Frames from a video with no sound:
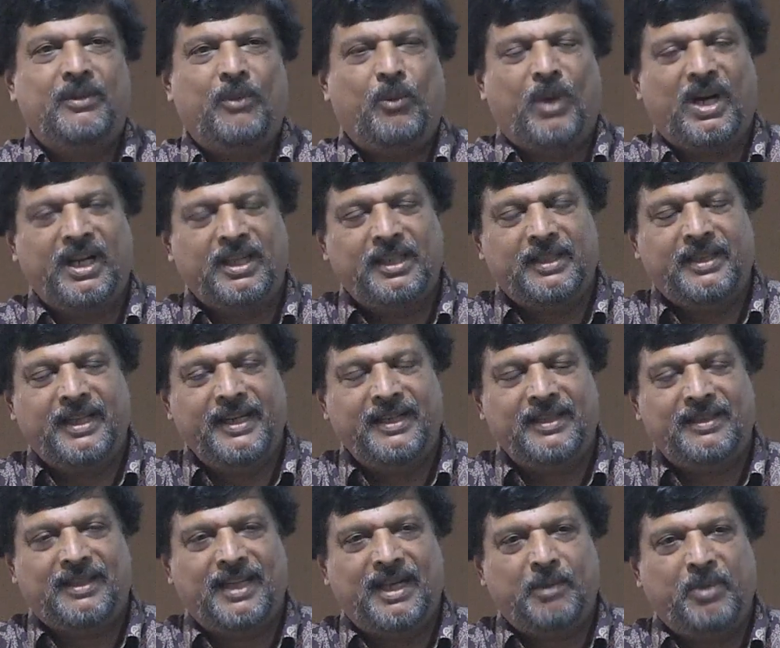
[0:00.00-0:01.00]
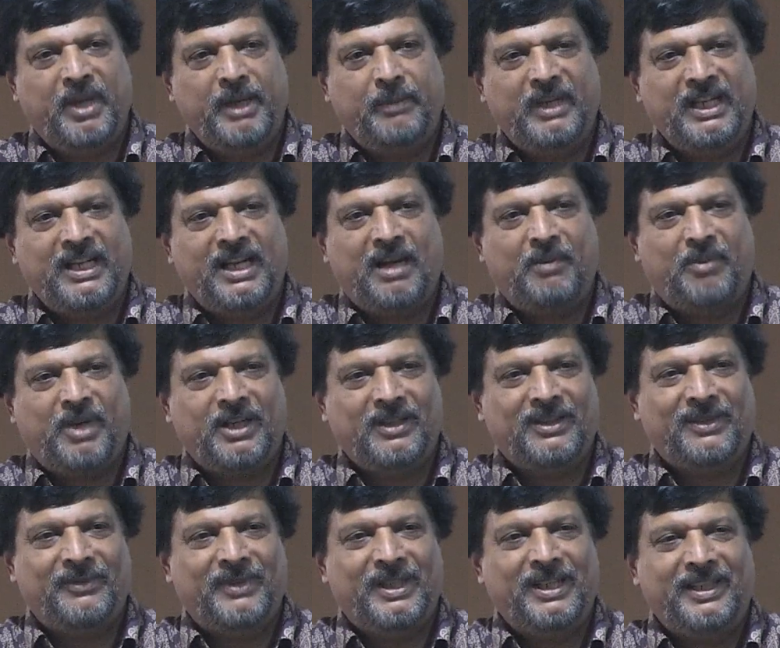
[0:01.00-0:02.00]
one of the things that people in our part of
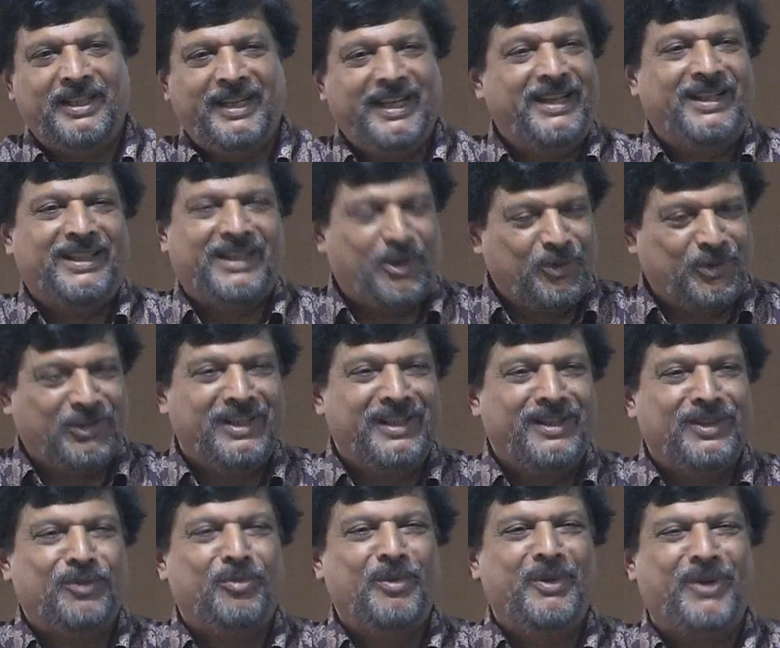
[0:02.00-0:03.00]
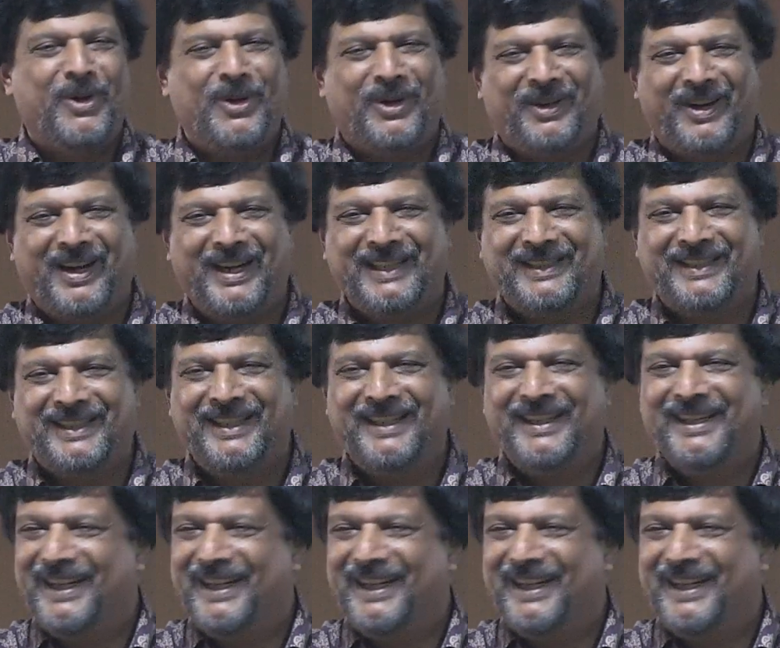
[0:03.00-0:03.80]
the world did 1,000 years before Christ